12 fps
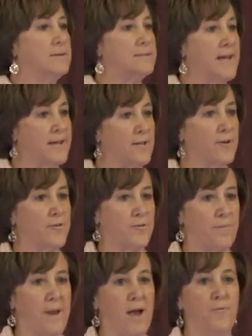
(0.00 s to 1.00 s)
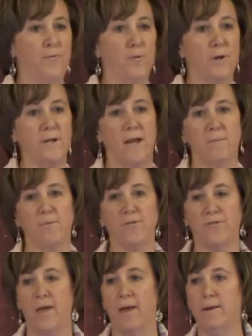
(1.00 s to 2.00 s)
10 years from now,
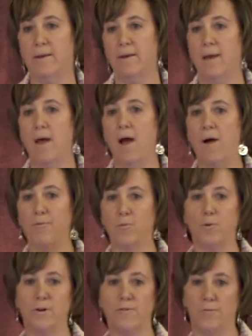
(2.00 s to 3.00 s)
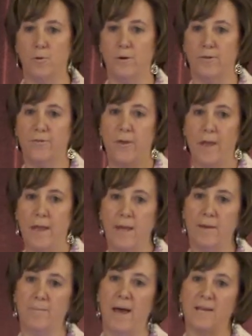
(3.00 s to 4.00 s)
48% of the workforce
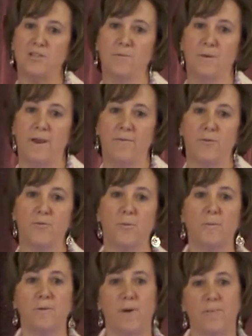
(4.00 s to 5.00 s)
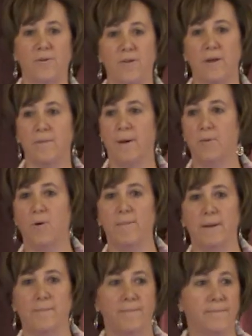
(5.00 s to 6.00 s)
in management levels will be represented by
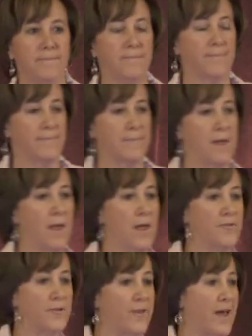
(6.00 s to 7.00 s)
women. So